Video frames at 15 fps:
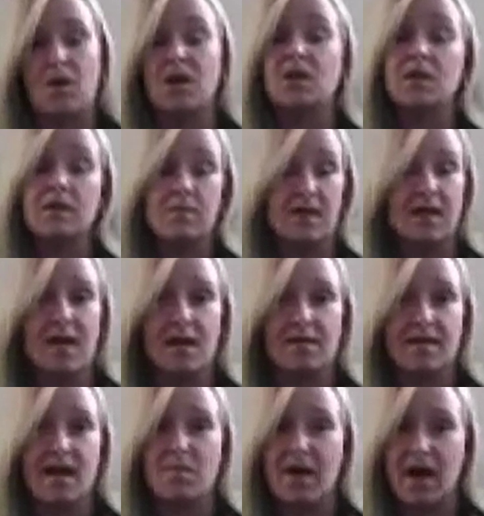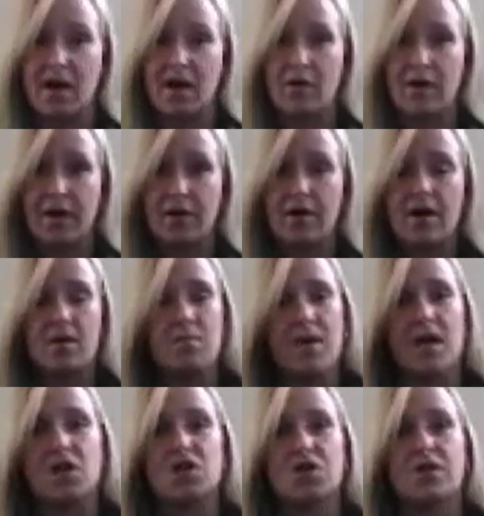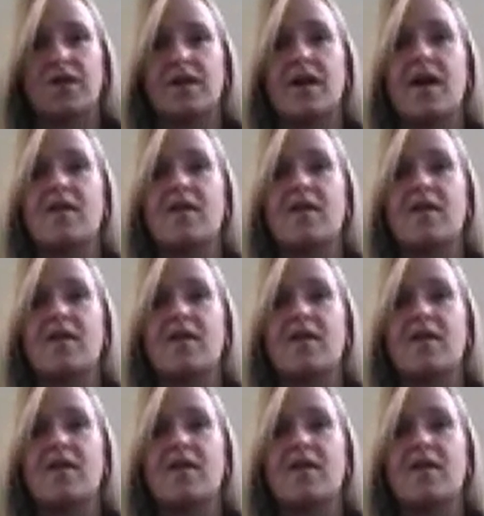eliminate that barrier and make sure that